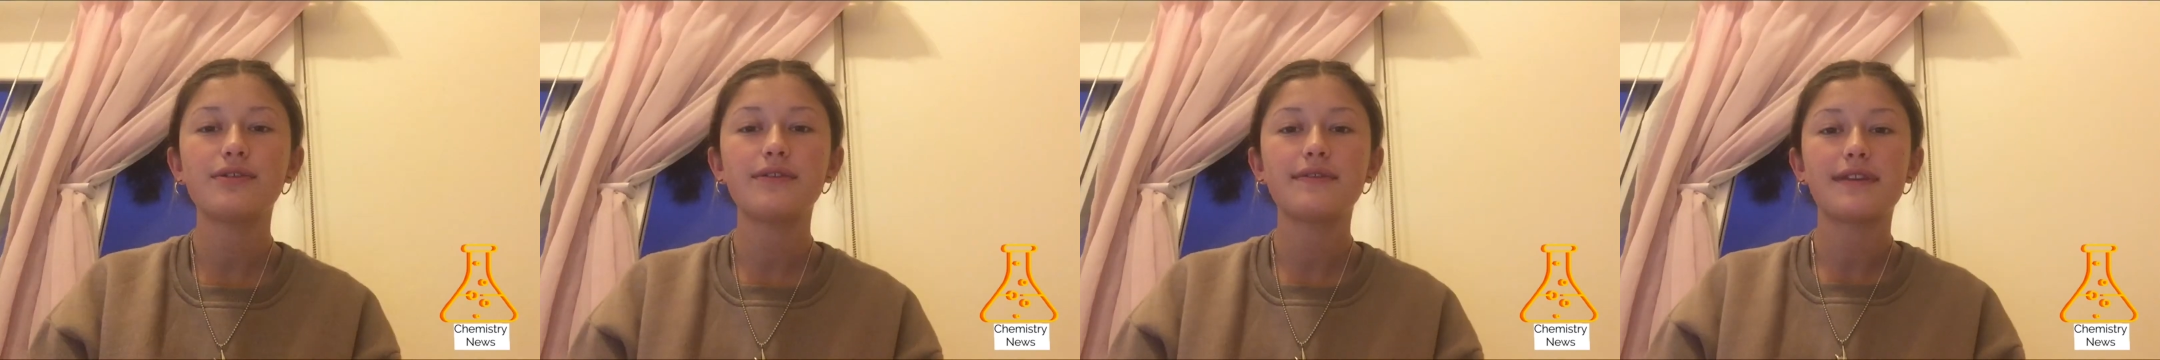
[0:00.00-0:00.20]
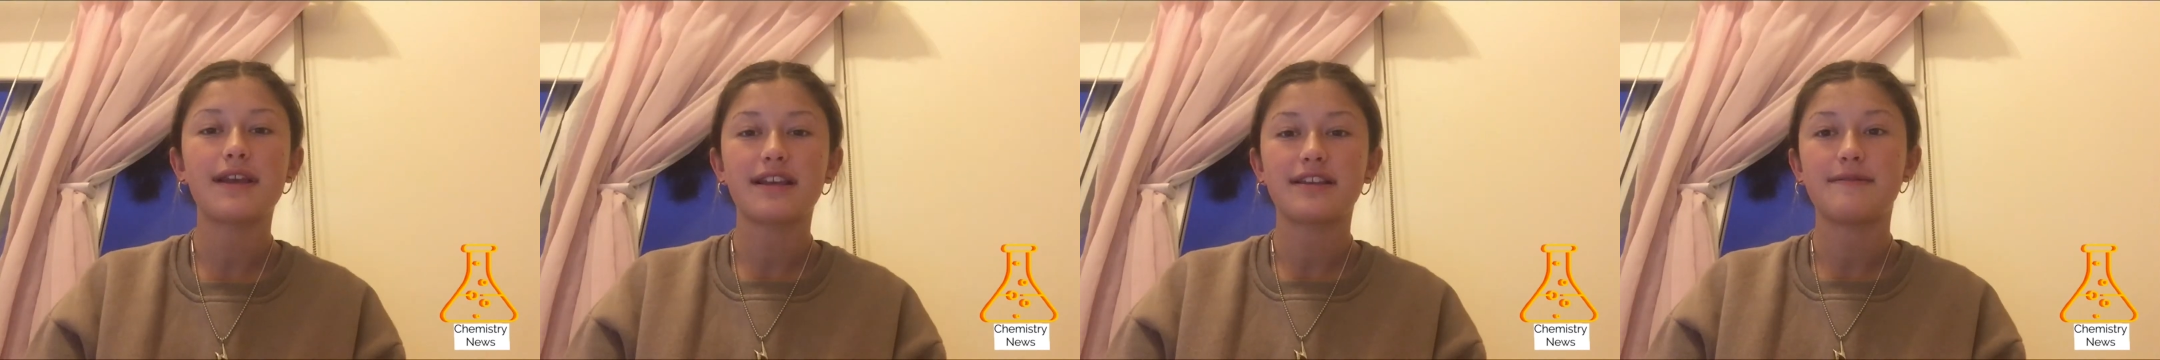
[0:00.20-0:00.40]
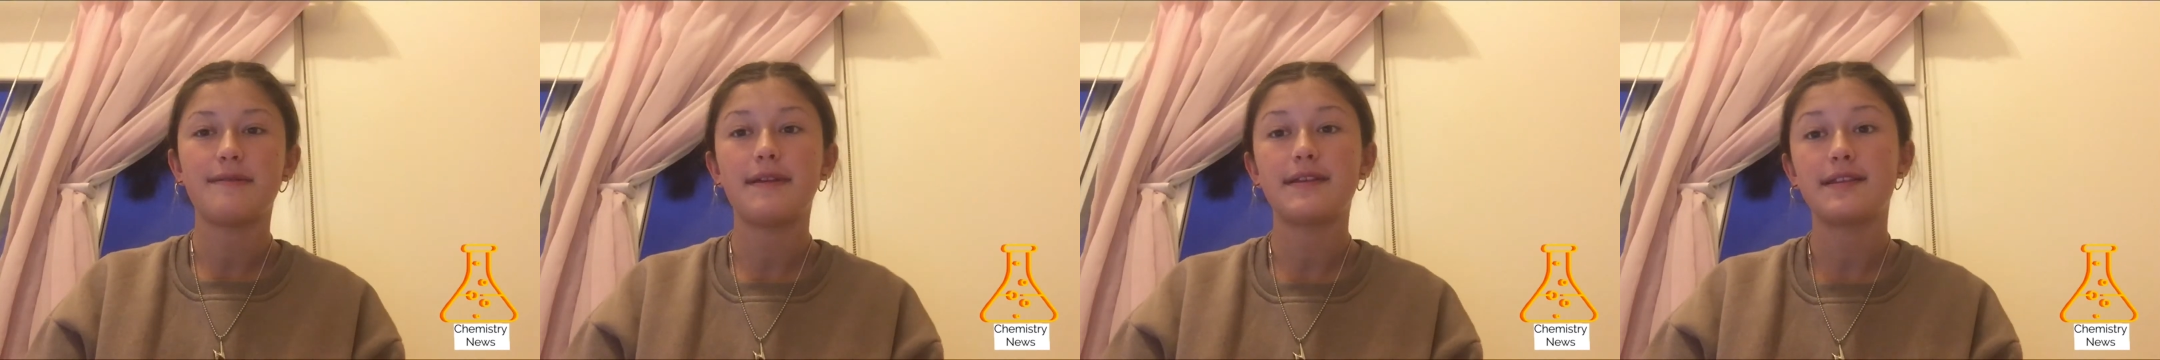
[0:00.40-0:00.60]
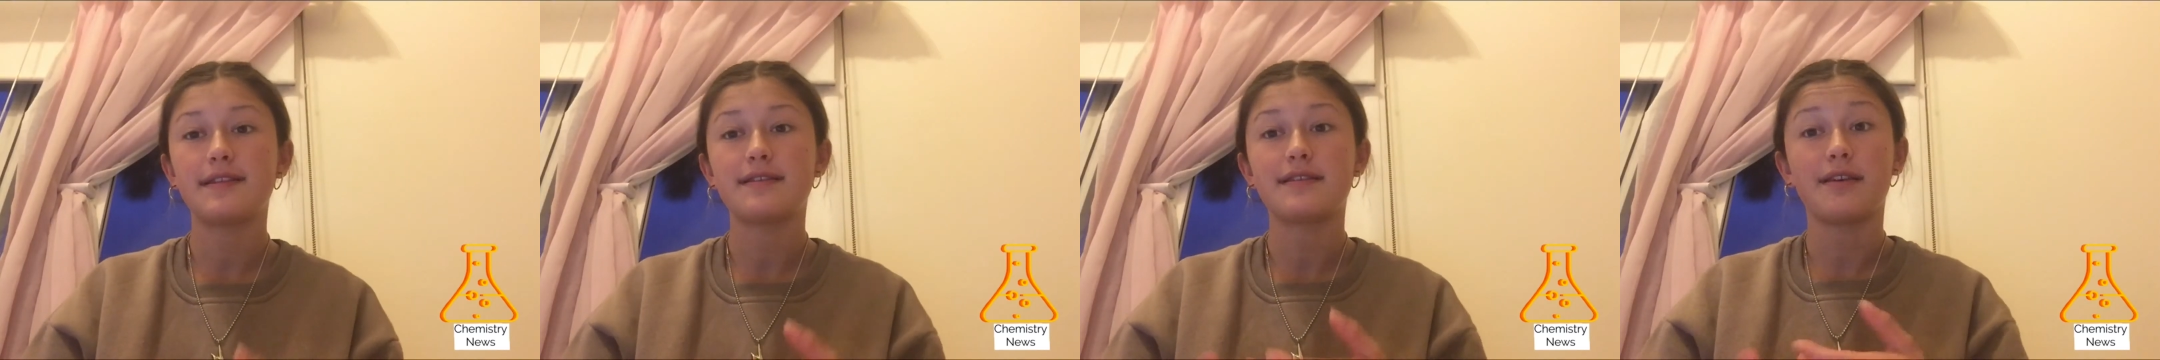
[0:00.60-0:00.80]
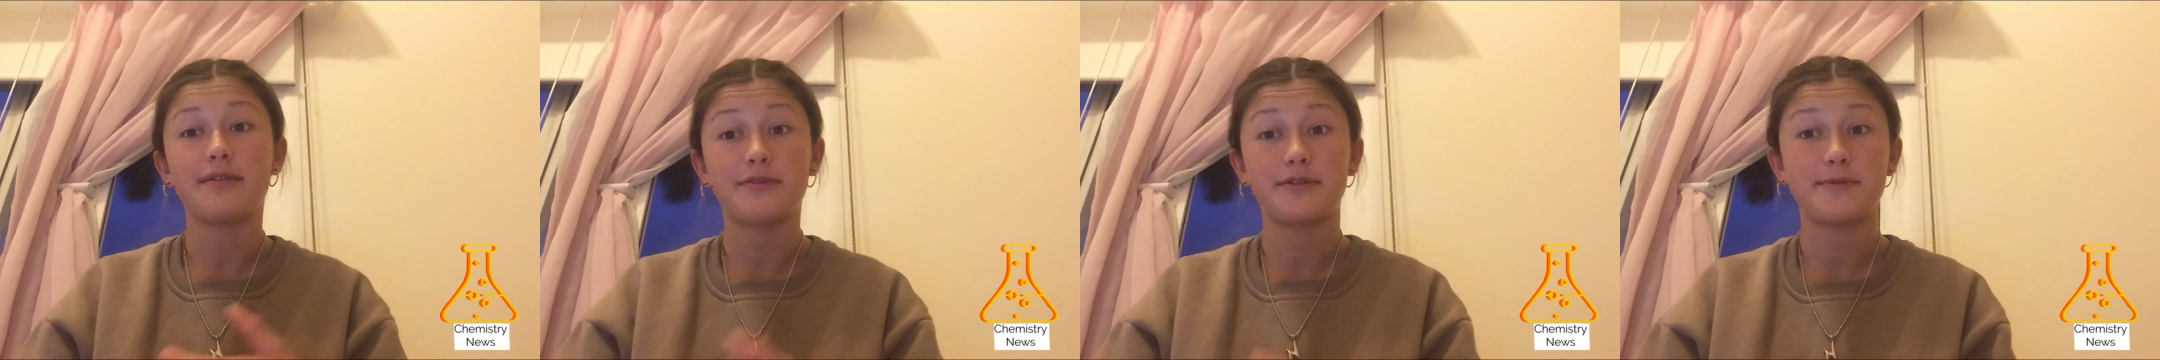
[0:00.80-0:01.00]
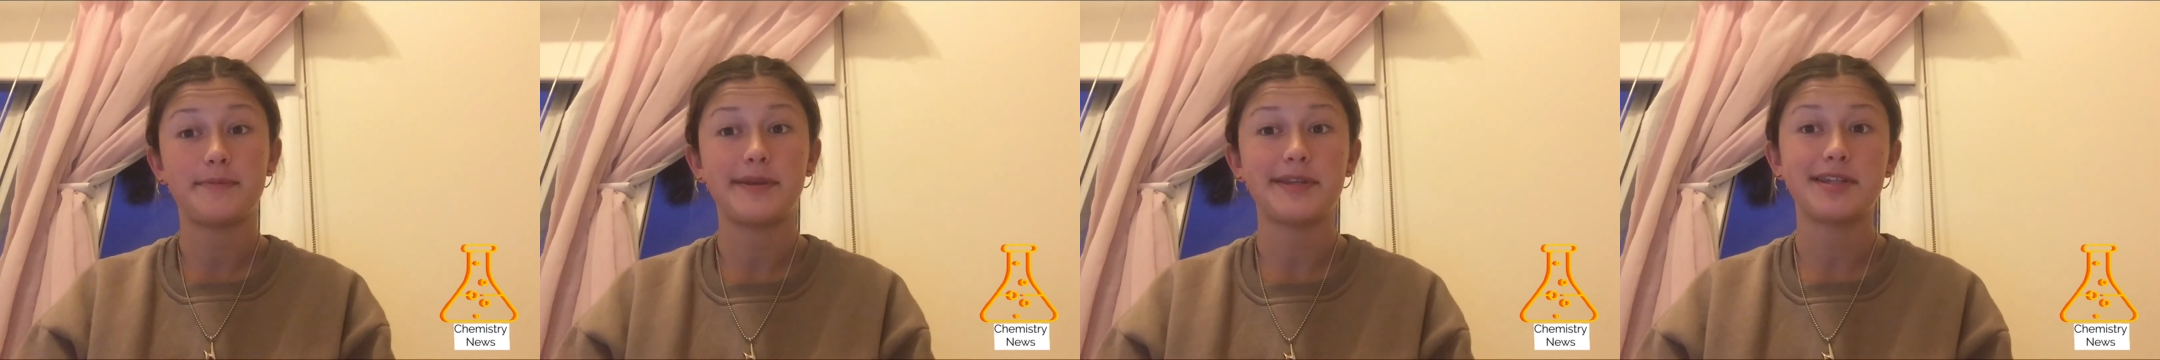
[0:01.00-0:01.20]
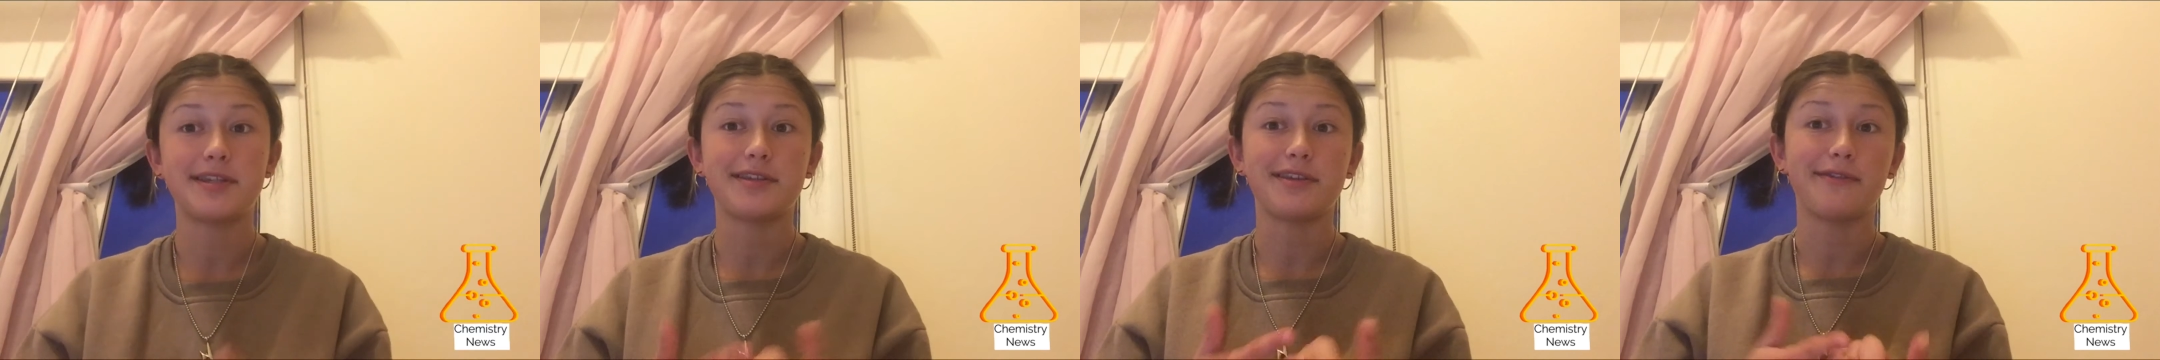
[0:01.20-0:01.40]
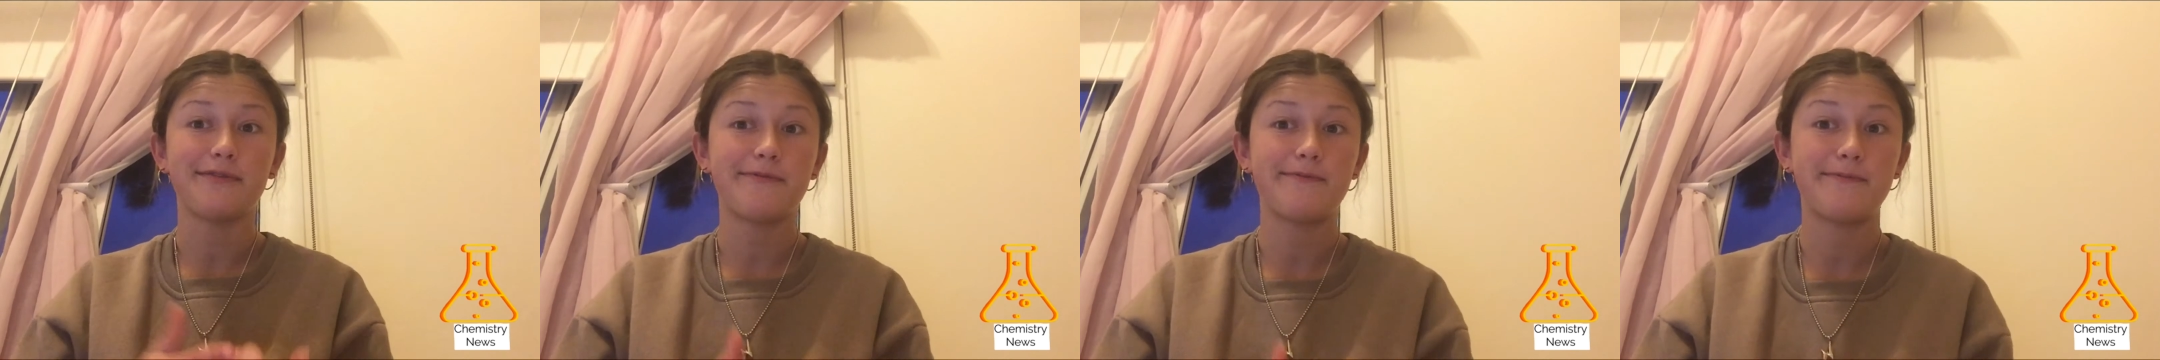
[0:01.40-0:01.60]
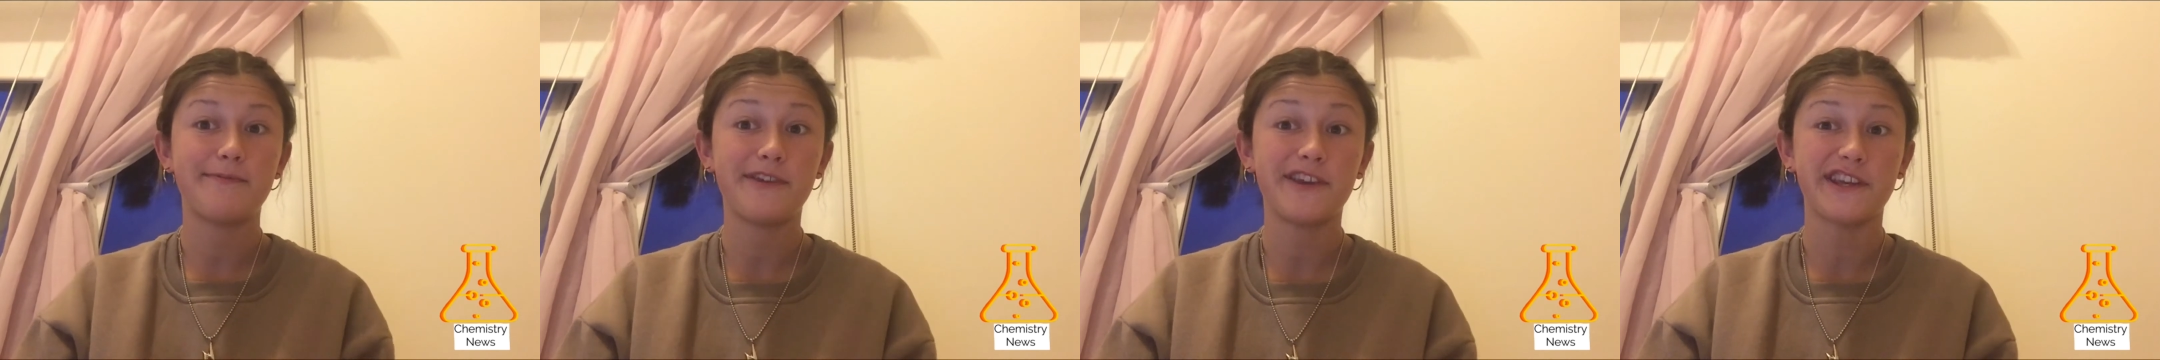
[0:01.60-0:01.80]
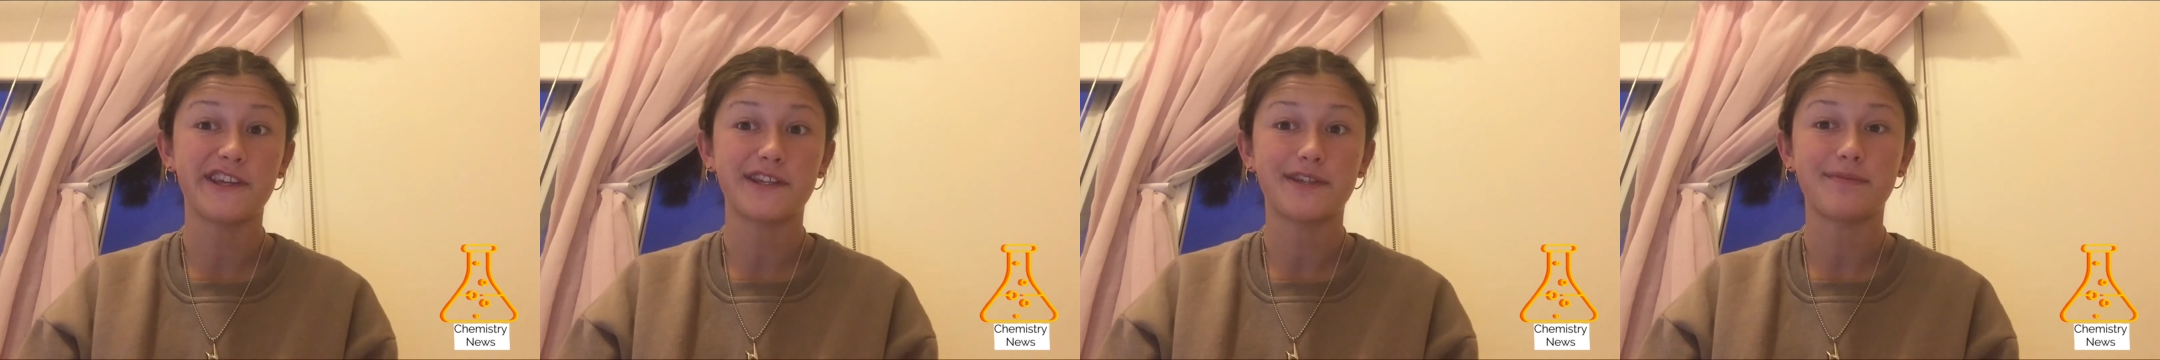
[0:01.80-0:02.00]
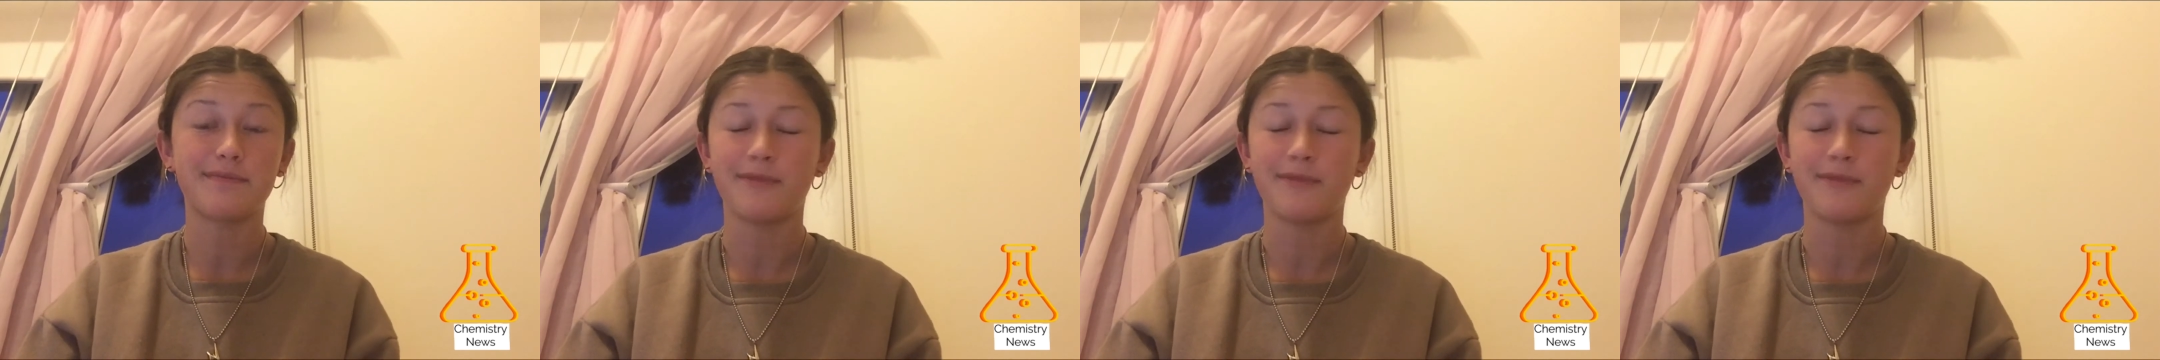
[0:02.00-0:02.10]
takes place in some species of fish,